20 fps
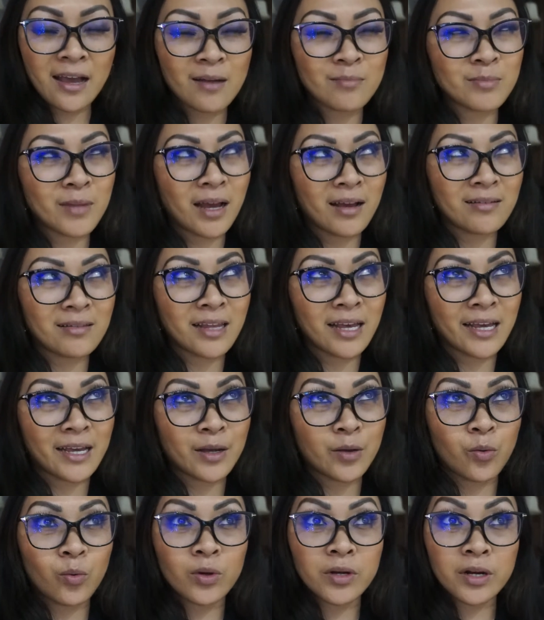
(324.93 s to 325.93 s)
I'm not
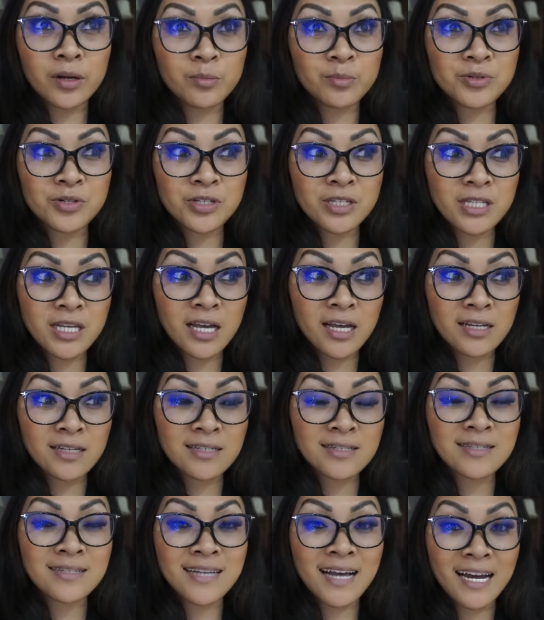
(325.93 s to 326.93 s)
like 100%
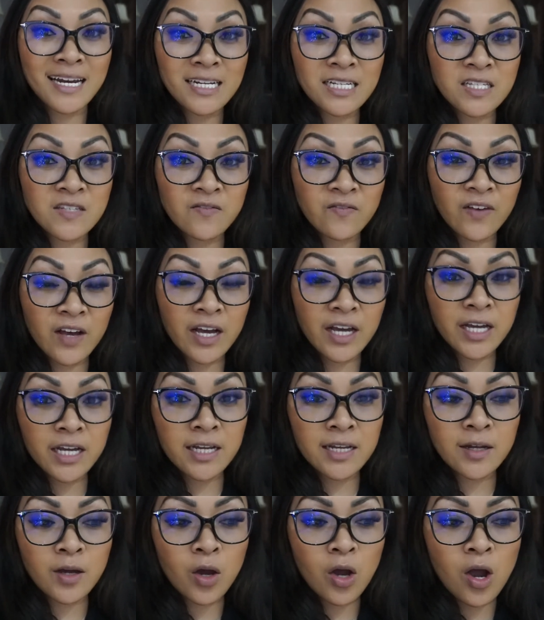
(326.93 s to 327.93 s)

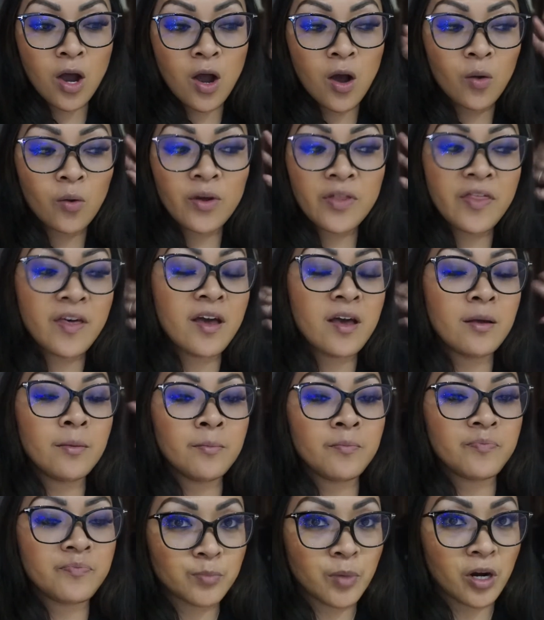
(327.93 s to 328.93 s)
satisfied with
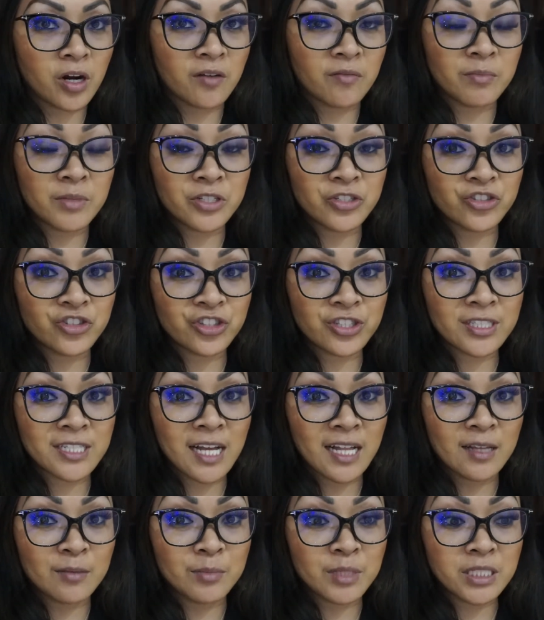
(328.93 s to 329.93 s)
them. Part of me is just
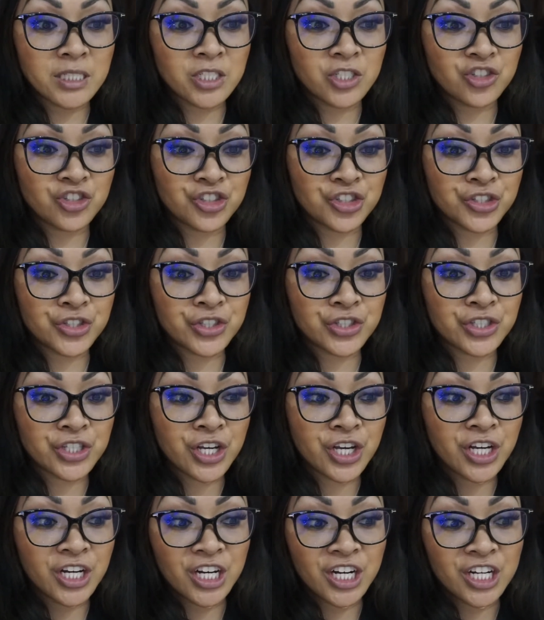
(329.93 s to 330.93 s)
telling me to just
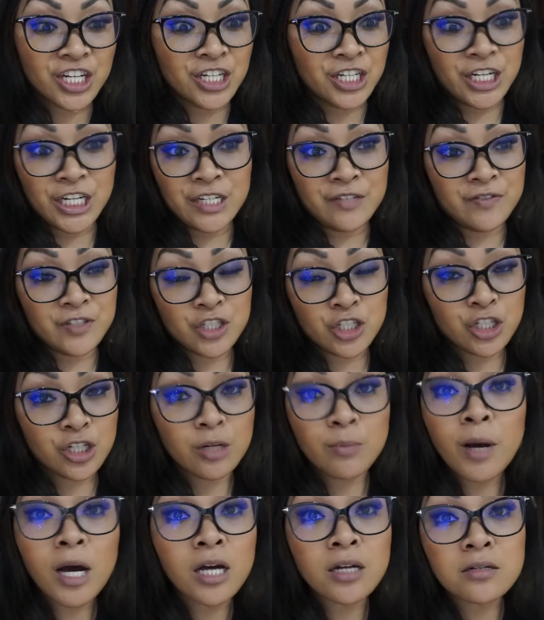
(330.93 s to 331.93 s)
not even turn
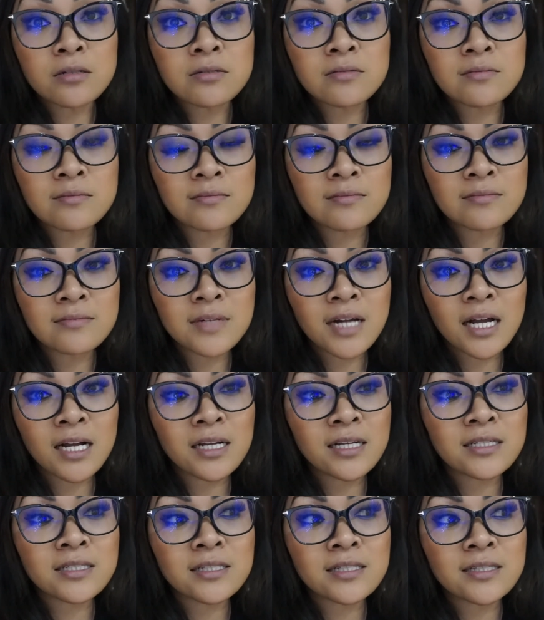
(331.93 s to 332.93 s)
them on,
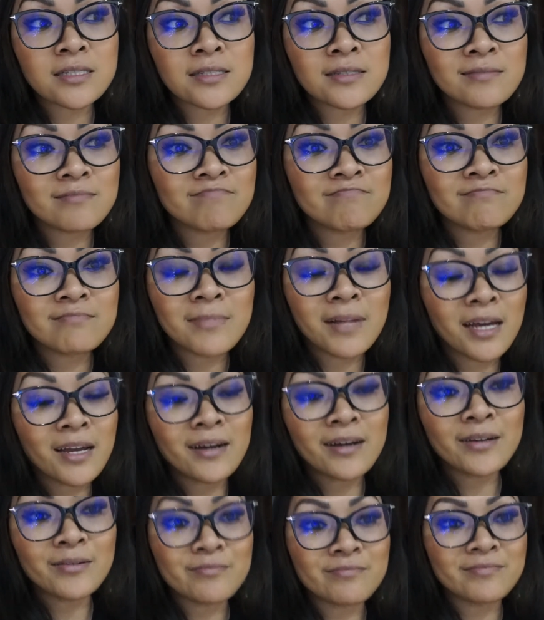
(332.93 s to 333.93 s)
because I
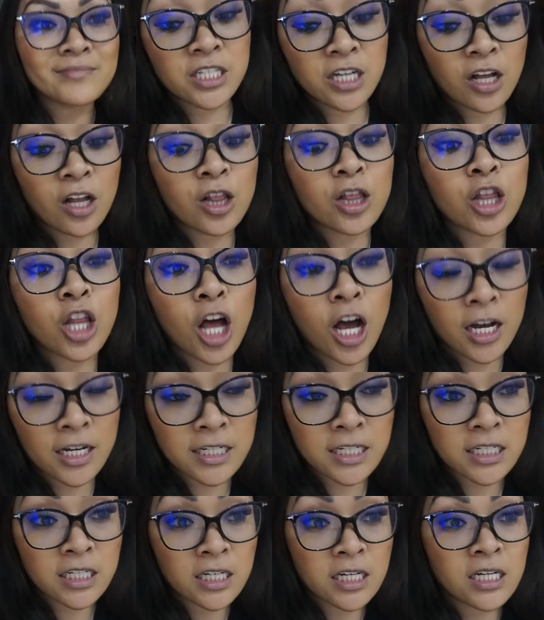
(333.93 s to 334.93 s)
don't know, it took a
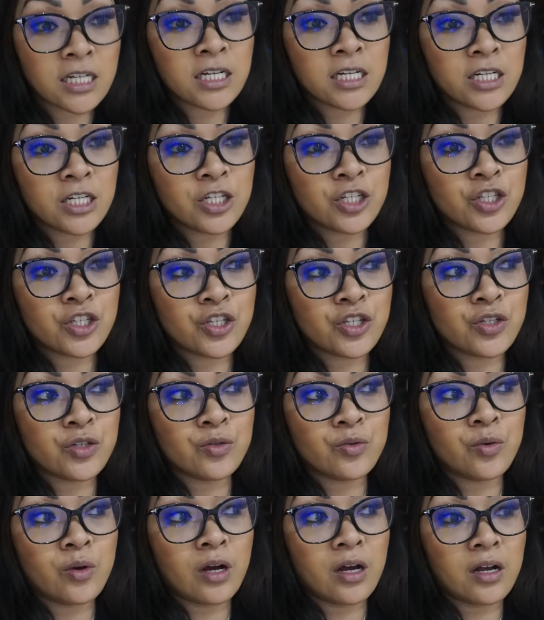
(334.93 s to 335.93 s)
lot
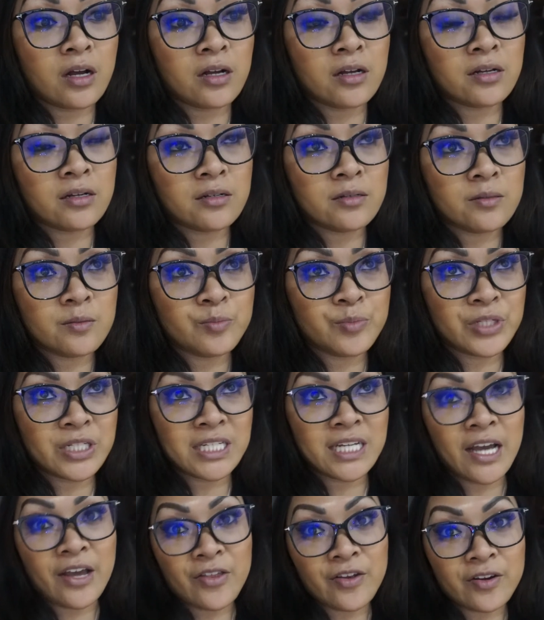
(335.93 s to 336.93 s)
to put
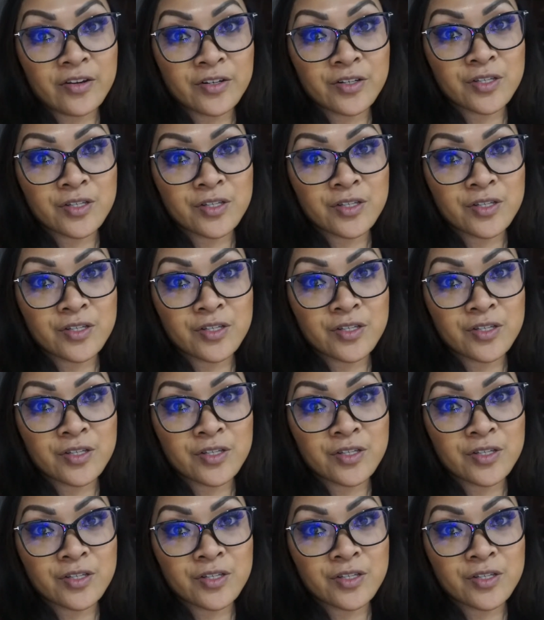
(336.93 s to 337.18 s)
together.